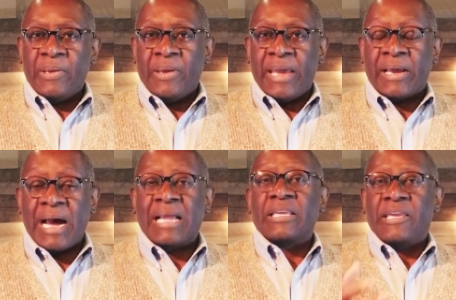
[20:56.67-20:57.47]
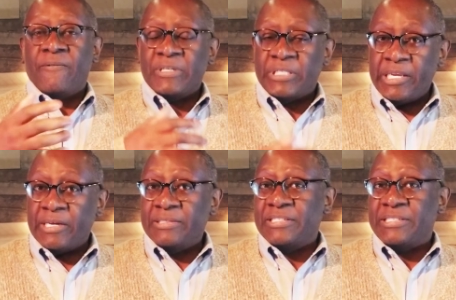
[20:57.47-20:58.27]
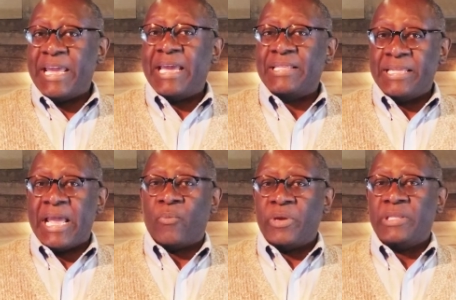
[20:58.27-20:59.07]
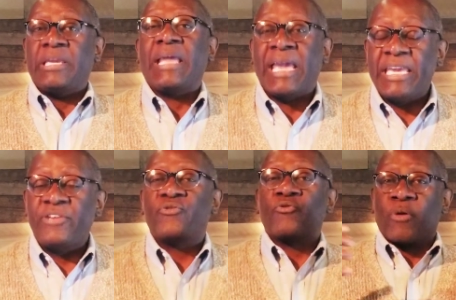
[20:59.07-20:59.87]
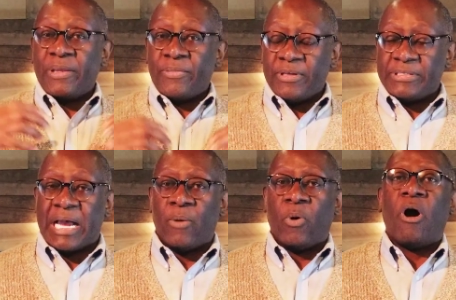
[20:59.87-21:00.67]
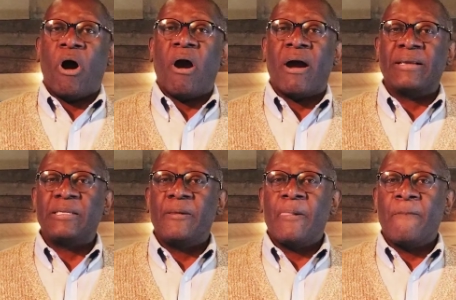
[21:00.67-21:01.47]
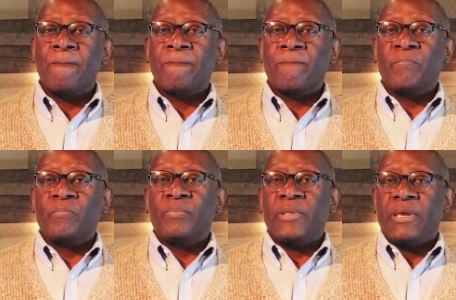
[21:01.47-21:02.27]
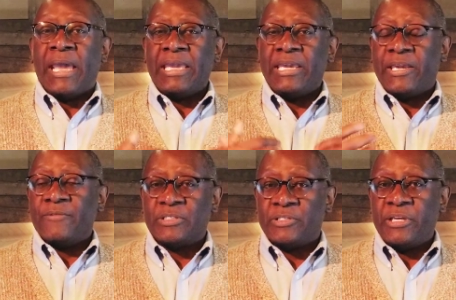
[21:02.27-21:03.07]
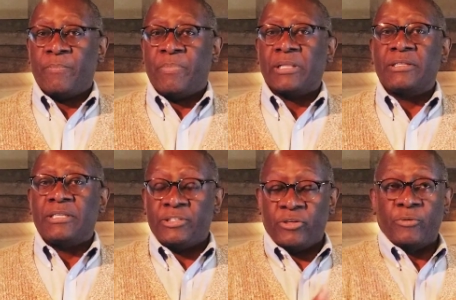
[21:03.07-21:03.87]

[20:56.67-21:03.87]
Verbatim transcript: and God to give us the understanding that we need, and He strengthens our heart and He gives us the ability to,